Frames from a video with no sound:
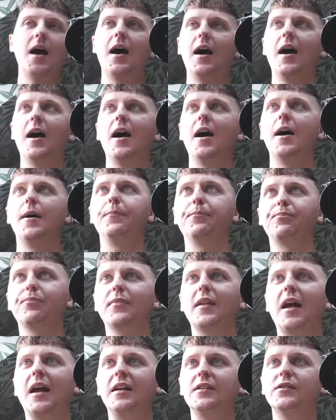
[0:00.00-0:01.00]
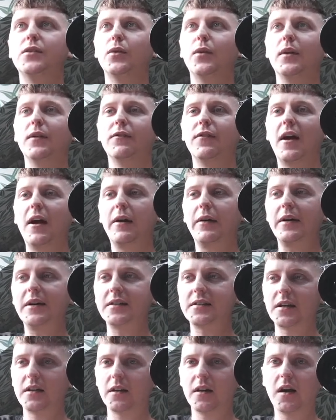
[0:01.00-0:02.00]
and doing
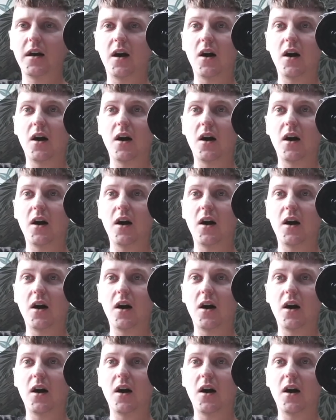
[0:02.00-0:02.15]
various other